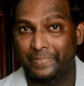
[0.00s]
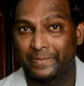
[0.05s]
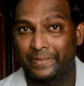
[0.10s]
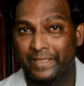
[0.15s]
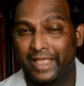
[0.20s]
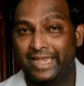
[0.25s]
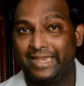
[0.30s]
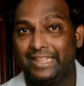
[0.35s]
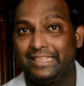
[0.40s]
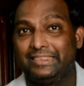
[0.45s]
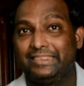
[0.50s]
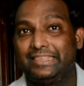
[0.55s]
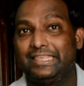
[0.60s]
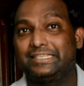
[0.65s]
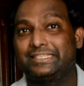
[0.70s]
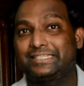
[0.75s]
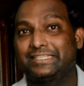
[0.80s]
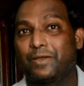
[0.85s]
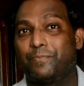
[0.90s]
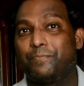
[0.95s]
And in
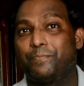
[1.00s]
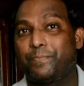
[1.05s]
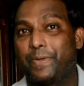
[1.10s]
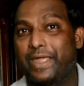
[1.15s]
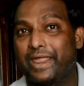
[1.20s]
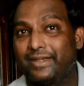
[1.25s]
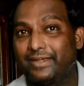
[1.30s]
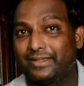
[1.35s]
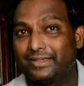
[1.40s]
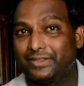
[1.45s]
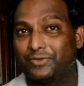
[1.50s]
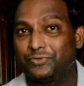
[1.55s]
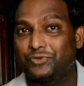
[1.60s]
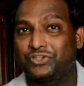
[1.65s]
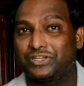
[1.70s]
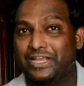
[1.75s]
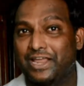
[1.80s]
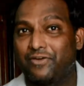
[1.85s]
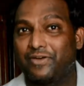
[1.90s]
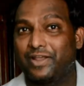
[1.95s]
this comparative
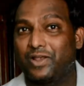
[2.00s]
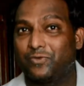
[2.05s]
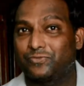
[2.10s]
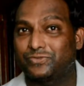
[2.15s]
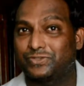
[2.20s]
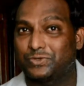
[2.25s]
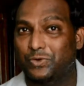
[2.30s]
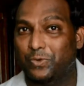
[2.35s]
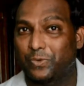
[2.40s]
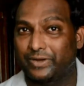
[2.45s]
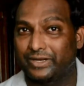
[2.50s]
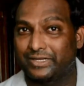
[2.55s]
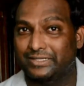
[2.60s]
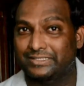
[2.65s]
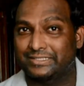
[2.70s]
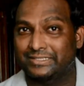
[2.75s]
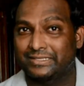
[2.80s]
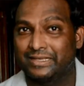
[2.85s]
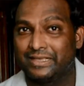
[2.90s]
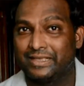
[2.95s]
sharing of
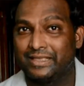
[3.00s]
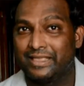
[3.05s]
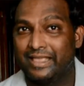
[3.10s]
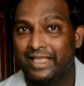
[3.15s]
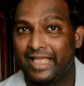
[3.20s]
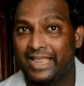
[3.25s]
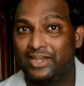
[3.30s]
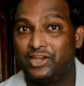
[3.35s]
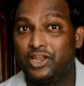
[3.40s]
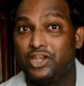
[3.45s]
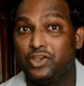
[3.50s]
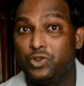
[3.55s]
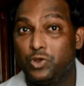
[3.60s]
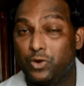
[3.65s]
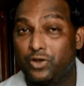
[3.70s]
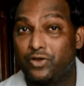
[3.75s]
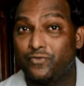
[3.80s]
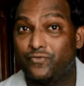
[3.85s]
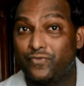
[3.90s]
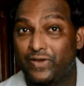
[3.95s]
stories, and in your
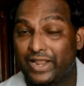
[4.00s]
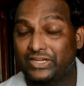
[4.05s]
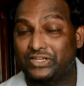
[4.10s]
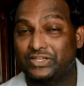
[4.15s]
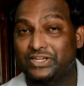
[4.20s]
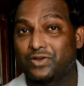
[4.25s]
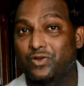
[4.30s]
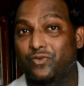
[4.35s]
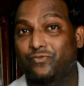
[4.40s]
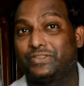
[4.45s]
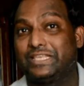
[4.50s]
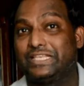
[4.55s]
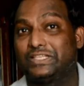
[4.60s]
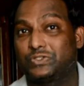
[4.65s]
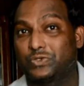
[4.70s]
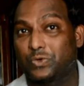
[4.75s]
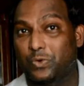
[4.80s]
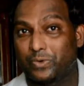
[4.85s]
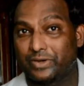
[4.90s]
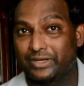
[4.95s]
reflection of these
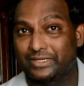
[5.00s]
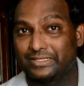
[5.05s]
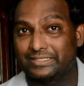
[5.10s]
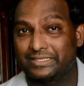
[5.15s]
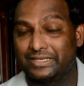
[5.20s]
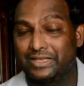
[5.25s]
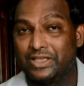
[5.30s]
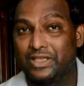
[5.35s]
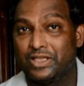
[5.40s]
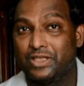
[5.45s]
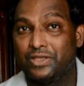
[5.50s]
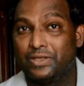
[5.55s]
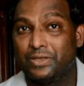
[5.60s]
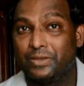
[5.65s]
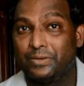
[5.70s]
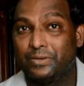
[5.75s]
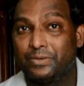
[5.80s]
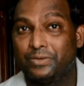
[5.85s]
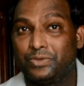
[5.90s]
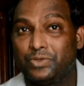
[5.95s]
stories,
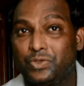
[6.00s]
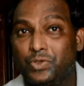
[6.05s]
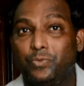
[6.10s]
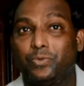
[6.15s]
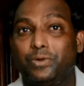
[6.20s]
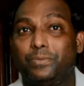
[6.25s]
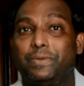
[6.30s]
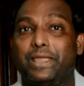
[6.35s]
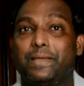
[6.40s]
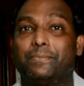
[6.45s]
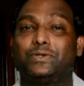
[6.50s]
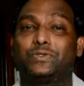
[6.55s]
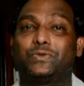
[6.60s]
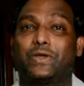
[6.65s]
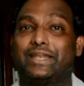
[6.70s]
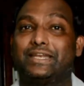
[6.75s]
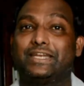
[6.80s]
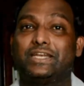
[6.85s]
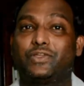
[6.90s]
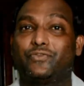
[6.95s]
you will be able to
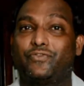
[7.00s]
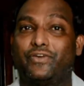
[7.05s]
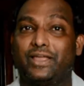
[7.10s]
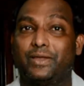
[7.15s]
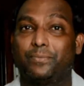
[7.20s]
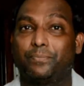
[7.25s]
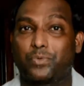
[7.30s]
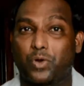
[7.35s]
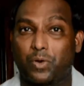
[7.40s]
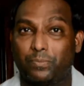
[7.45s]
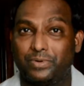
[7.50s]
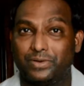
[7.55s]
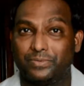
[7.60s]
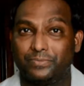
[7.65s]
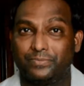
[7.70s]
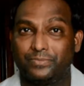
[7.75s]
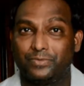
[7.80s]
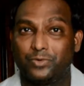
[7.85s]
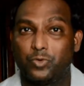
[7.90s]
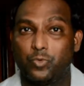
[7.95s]
identify a
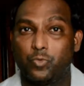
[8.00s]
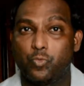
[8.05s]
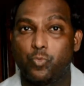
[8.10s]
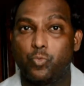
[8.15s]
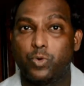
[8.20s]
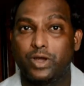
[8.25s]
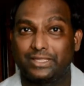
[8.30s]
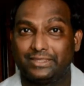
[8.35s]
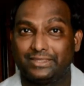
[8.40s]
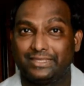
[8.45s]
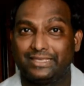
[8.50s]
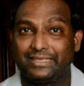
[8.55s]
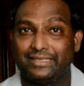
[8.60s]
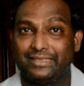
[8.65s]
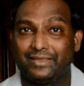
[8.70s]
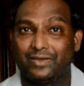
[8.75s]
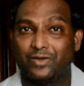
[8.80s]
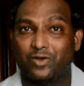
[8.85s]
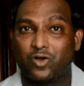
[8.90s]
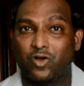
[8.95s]
problem worthy
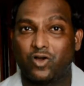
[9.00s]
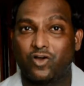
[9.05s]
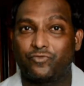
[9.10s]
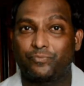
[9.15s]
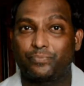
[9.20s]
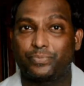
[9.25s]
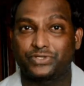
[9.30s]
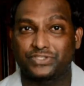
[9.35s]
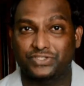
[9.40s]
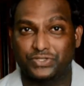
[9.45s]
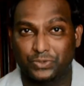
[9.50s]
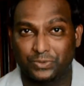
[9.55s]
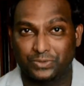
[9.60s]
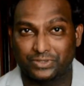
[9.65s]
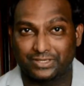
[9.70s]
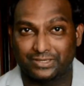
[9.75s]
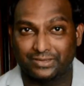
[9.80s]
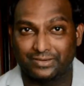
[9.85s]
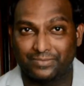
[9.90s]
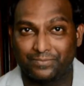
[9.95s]
of
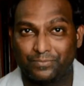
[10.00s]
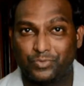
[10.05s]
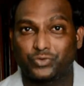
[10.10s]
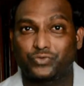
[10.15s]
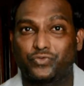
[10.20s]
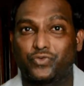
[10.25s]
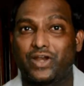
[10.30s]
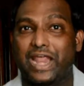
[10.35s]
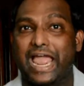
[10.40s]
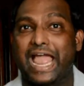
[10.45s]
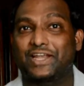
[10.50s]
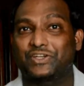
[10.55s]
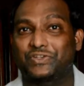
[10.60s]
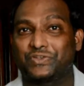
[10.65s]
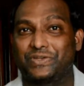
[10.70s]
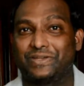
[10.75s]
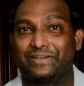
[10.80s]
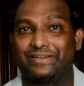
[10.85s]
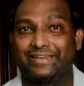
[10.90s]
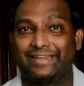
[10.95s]
pursuit, both for
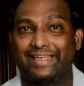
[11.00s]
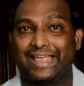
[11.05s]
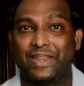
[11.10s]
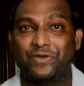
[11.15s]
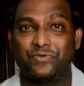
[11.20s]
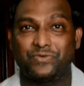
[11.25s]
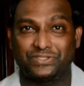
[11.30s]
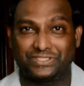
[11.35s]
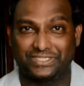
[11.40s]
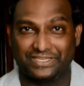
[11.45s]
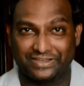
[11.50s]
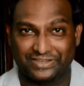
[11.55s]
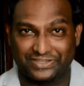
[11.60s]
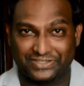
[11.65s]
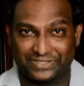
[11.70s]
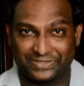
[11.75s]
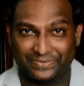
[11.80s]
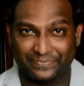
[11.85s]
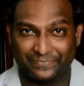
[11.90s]
action and research.